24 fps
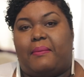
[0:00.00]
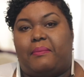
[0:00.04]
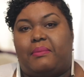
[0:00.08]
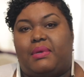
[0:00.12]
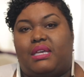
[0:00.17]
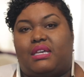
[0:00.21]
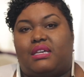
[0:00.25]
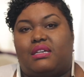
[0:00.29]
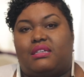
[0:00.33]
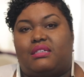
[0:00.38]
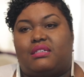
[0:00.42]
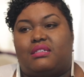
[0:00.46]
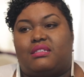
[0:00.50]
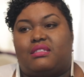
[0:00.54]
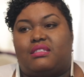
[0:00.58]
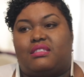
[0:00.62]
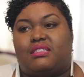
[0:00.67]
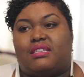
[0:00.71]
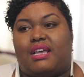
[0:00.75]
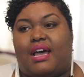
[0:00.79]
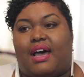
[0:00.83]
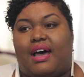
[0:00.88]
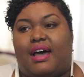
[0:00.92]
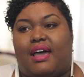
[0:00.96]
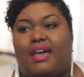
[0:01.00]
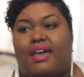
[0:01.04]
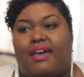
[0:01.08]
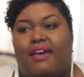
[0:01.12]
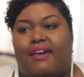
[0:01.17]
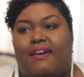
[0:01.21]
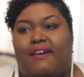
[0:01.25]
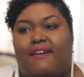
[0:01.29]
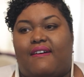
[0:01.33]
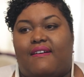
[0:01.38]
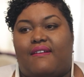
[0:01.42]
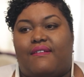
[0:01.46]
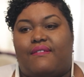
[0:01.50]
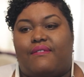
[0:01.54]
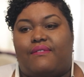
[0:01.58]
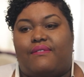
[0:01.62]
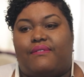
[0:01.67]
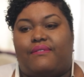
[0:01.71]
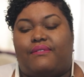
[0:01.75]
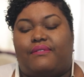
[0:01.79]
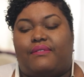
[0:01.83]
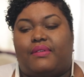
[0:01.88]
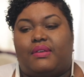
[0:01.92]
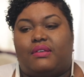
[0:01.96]
because I have,
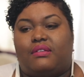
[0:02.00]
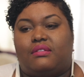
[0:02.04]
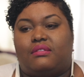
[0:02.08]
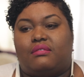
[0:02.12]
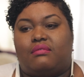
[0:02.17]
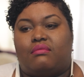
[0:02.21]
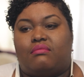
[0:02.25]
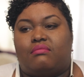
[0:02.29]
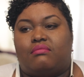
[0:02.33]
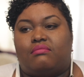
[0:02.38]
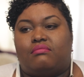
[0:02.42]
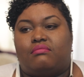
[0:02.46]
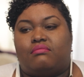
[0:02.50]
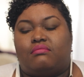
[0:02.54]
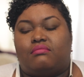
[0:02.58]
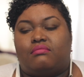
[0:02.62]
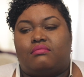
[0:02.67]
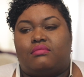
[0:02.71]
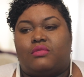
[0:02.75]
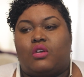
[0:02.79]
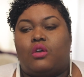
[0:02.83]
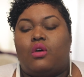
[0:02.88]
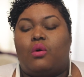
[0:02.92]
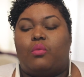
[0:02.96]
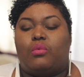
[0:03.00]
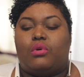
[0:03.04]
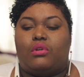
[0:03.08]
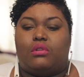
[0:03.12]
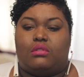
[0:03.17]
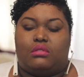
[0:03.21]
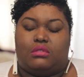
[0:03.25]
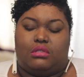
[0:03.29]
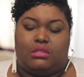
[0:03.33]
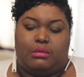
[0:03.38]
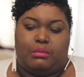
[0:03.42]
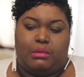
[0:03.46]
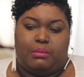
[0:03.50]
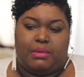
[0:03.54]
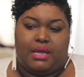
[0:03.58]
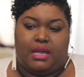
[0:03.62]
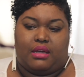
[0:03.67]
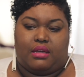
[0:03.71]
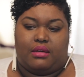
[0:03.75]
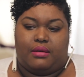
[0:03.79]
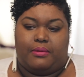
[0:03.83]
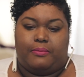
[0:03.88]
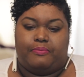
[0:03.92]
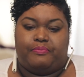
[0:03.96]
well, let me
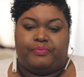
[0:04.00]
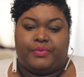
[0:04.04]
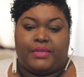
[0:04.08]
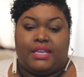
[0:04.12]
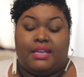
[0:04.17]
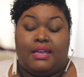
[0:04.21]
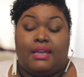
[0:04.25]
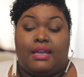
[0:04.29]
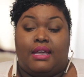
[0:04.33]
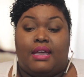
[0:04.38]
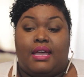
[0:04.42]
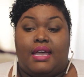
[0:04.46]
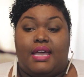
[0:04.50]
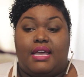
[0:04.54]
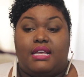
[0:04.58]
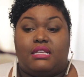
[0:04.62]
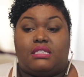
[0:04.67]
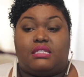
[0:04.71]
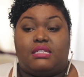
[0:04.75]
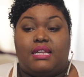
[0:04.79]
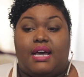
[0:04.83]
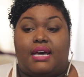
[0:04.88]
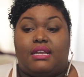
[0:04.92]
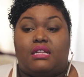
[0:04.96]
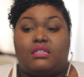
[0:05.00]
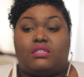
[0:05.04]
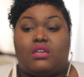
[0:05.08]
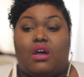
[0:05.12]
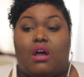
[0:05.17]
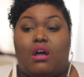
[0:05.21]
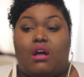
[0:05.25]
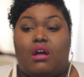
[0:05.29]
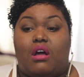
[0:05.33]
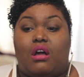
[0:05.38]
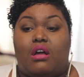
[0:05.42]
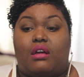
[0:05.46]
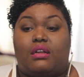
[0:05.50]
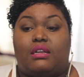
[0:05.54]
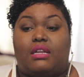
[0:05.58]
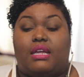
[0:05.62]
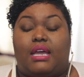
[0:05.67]
back up. It's not as hard